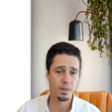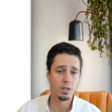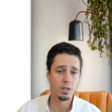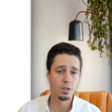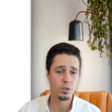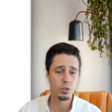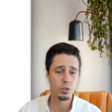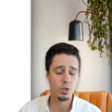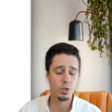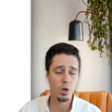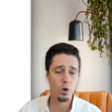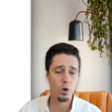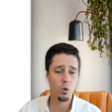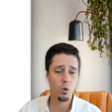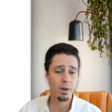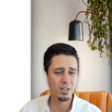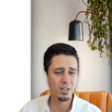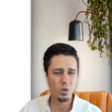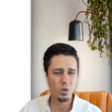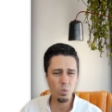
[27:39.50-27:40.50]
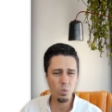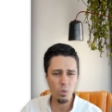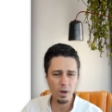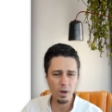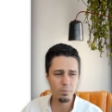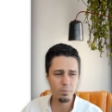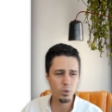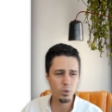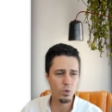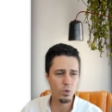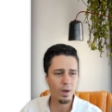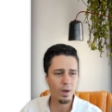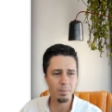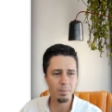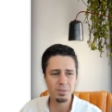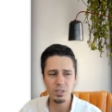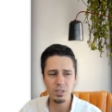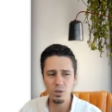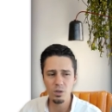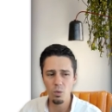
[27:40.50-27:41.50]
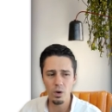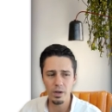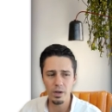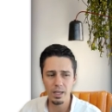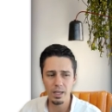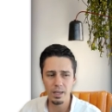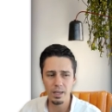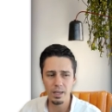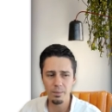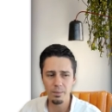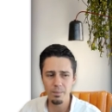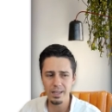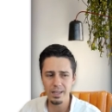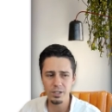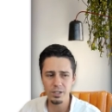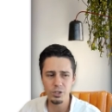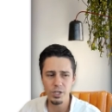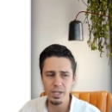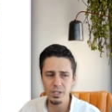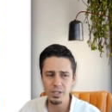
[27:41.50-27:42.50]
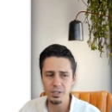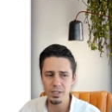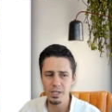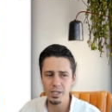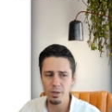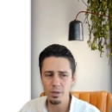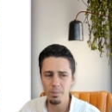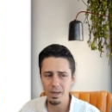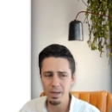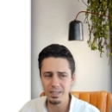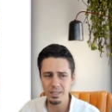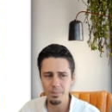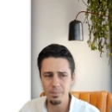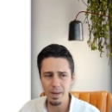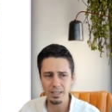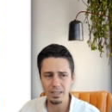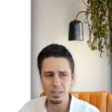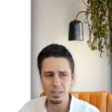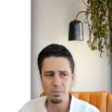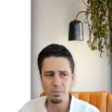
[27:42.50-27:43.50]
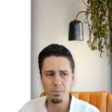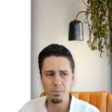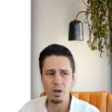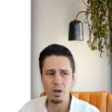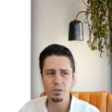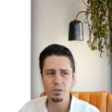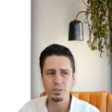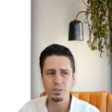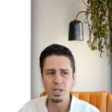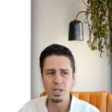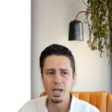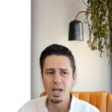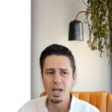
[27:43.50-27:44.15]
So, but I don't want to move, I'm still making changes here in my semantic models.